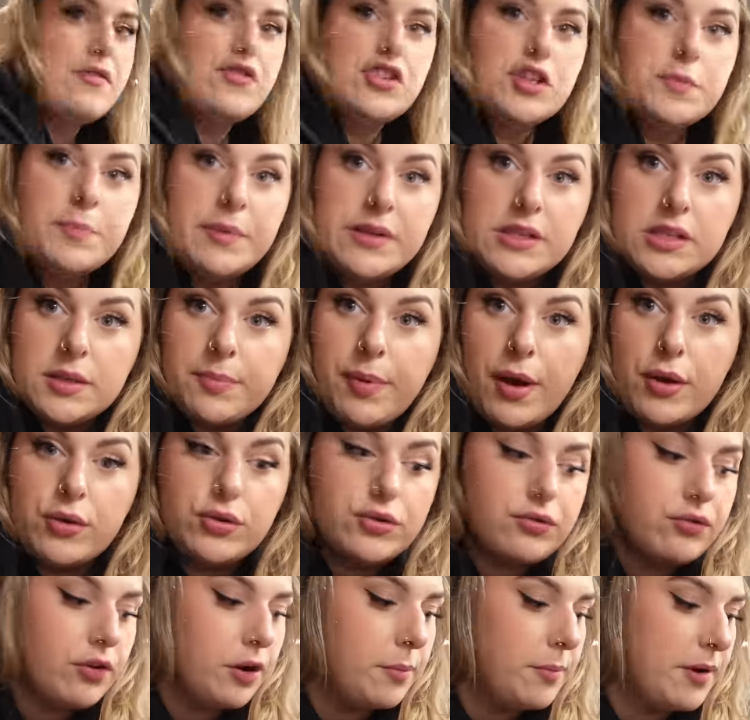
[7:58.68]
I've just been
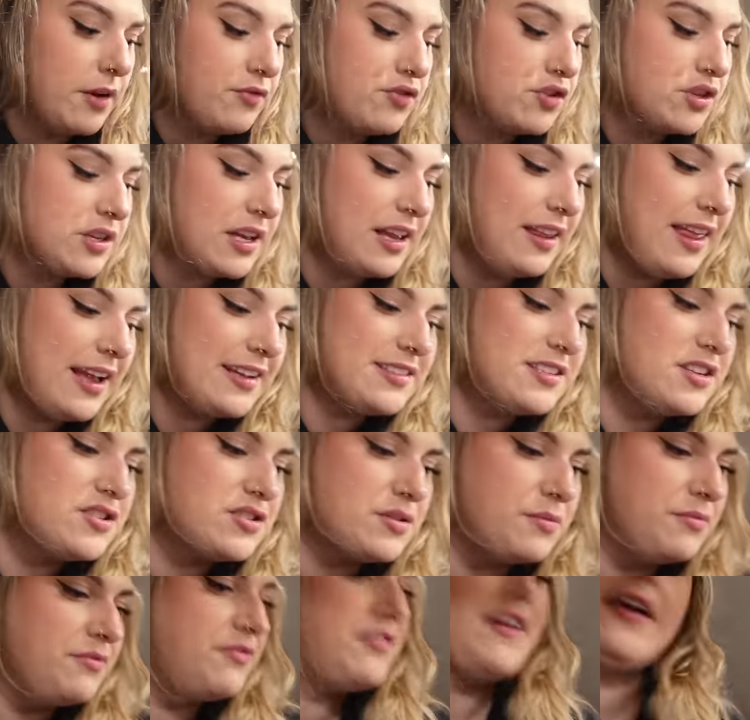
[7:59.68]
supposed for it and I've just collected
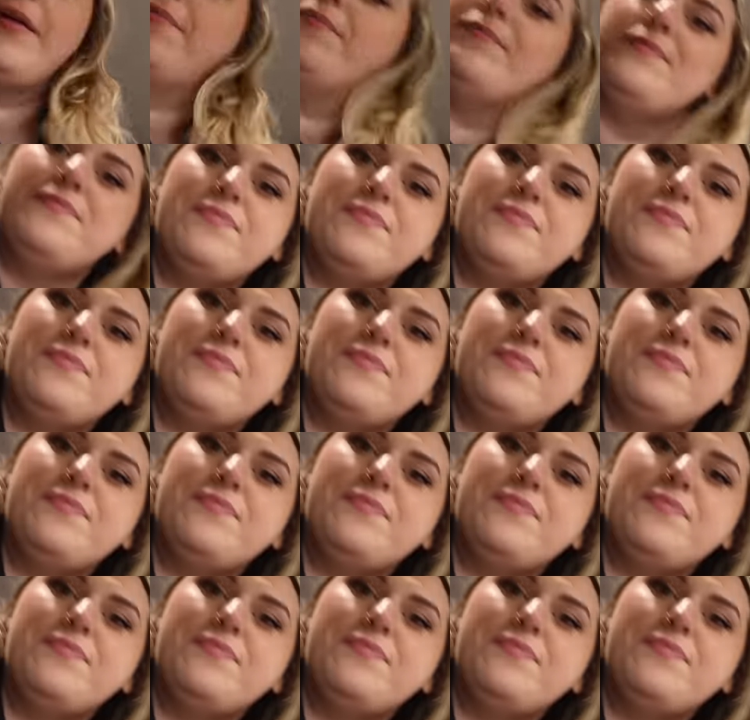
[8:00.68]
something